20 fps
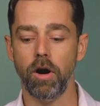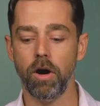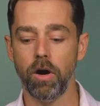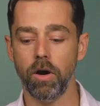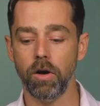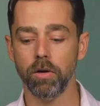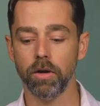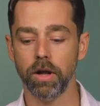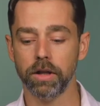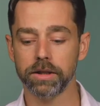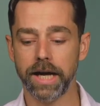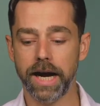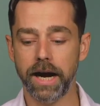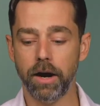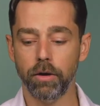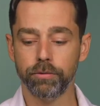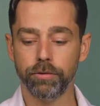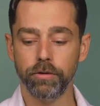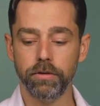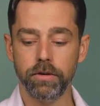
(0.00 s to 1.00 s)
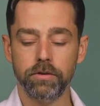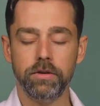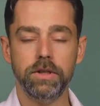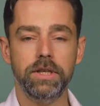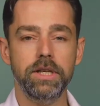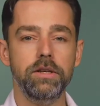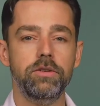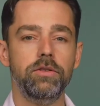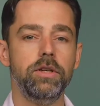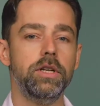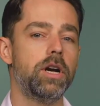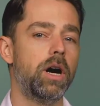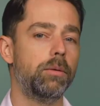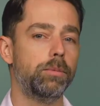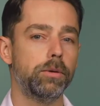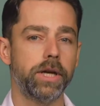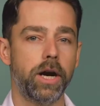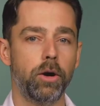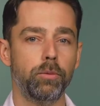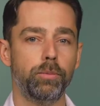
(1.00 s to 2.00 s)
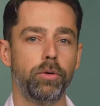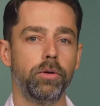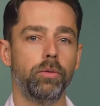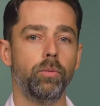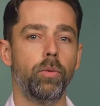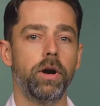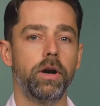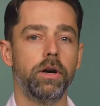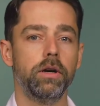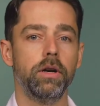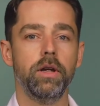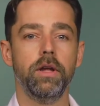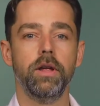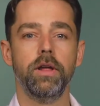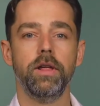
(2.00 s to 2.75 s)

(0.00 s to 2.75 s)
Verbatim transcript: all allow for this D C-coupled output where